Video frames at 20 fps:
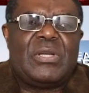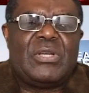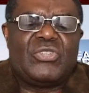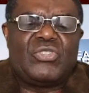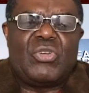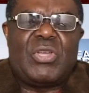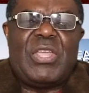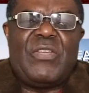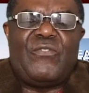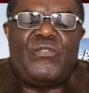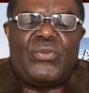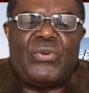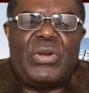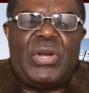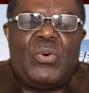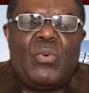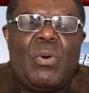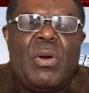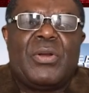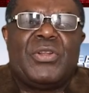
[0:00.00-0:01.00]
So if you
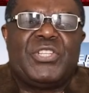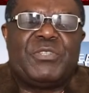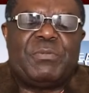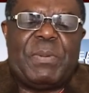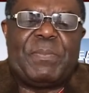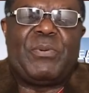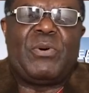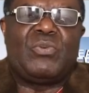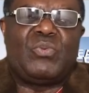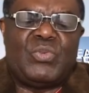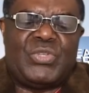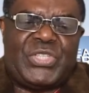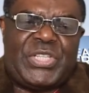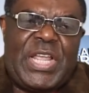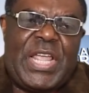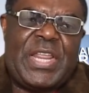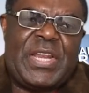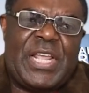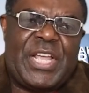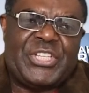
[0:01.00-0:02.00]
really want these people to
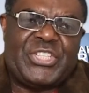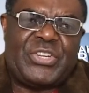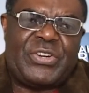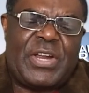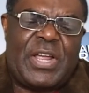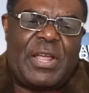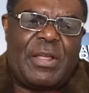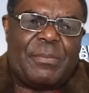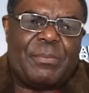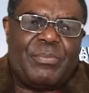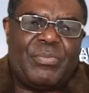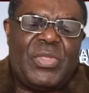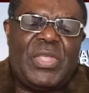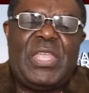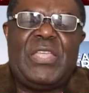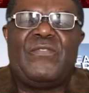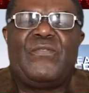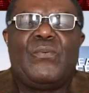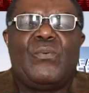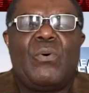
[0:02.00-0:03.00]
stay in Nigeria,
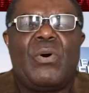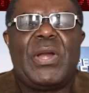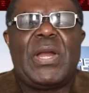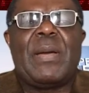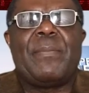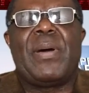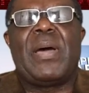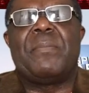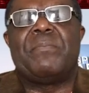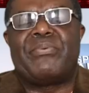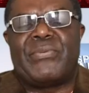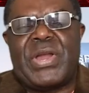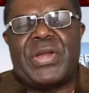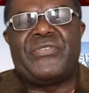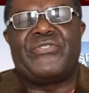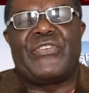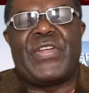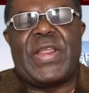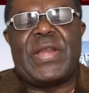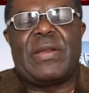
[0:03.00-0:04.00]
if you're worrying about brain
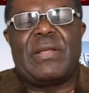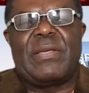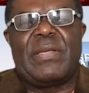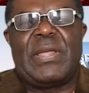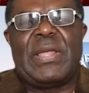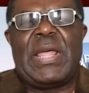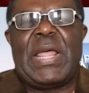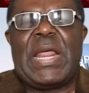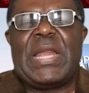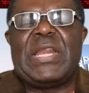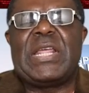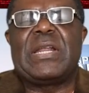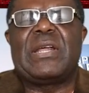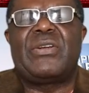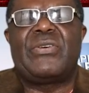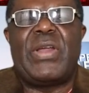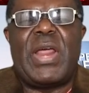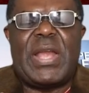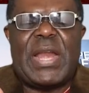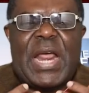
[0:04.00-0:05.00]
drain, then
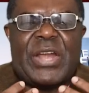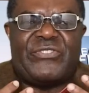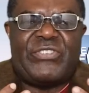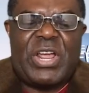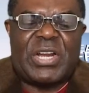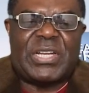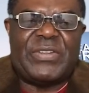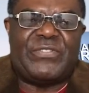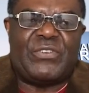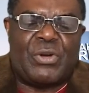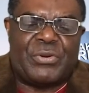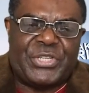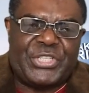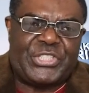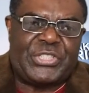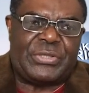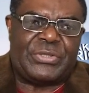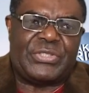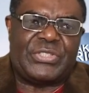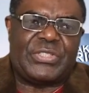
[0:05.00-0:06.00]
create attractive
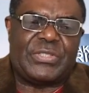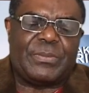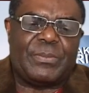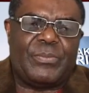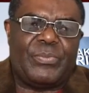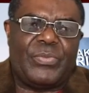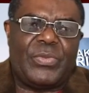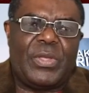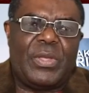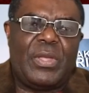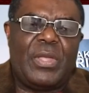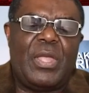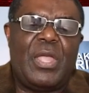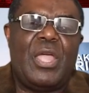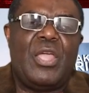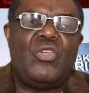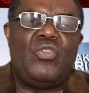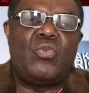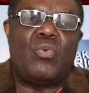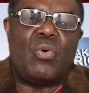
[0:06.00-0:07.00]
conditions.
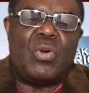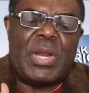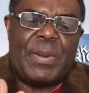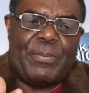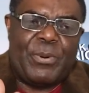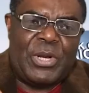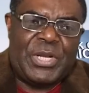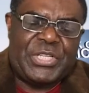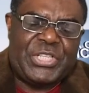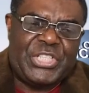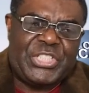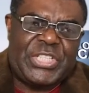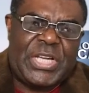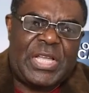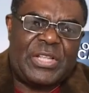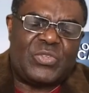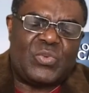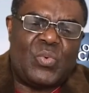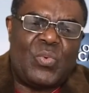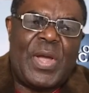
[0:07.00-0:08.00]
You, the
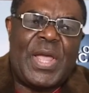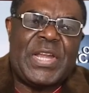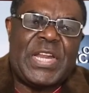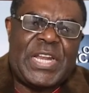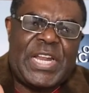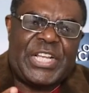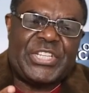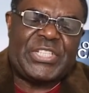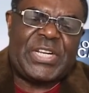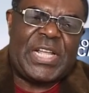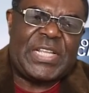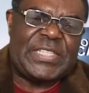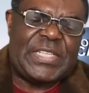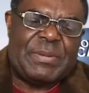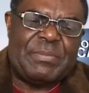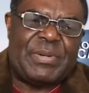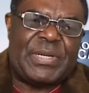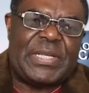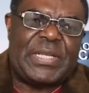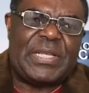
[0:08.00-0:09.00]
politicians who are in the National
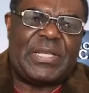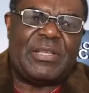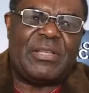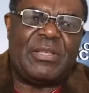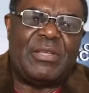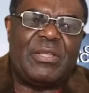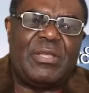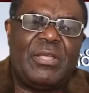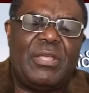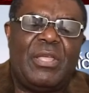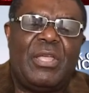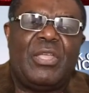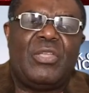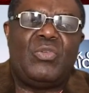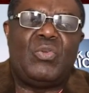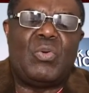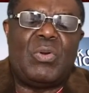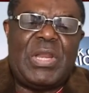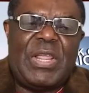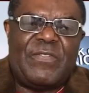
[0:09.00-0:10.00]
Assembly,
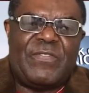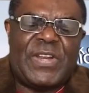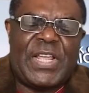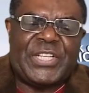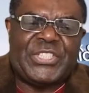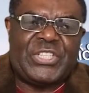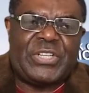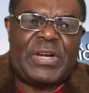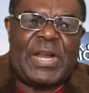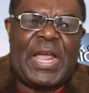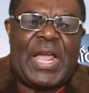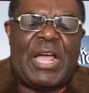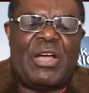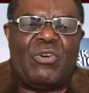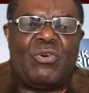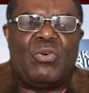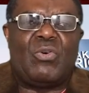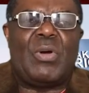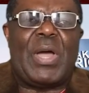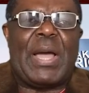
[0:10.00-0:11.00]
you leave Nigeria
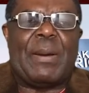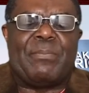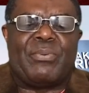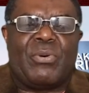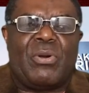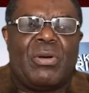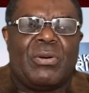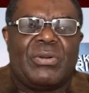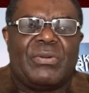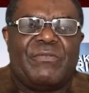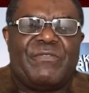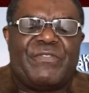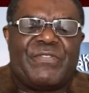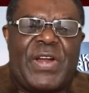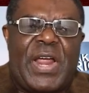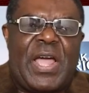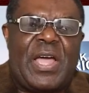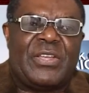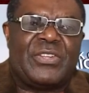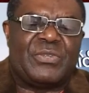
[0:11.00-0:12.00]
and go abroad,
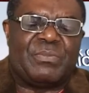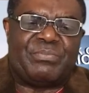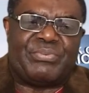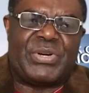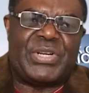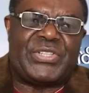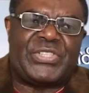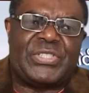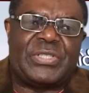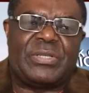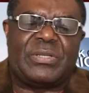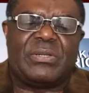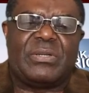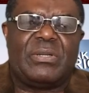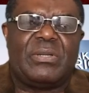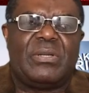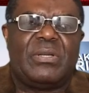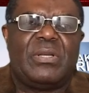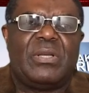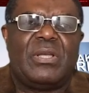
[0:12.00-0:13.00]
France, Britain,
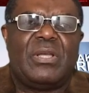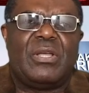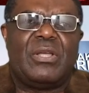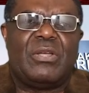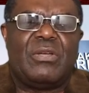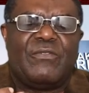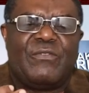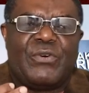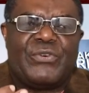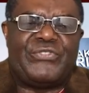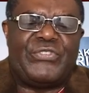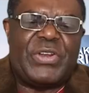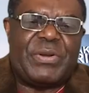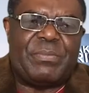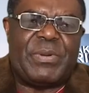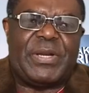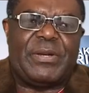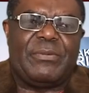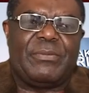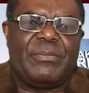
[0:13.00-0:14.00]
for
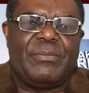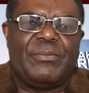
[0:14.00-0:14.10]
treatment.